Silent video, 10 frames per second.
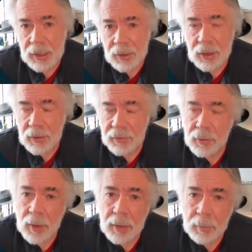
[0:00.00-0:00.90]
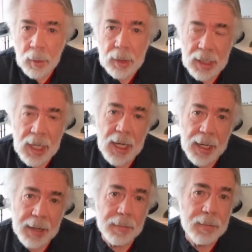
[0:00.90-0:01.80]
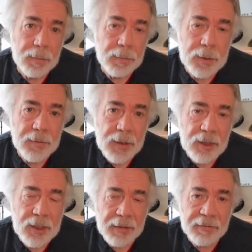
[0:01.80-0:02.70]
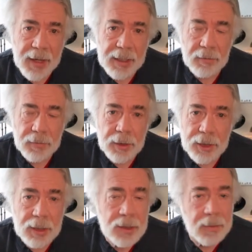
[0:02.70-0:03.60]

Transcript: And so if you want more time to finish that final version,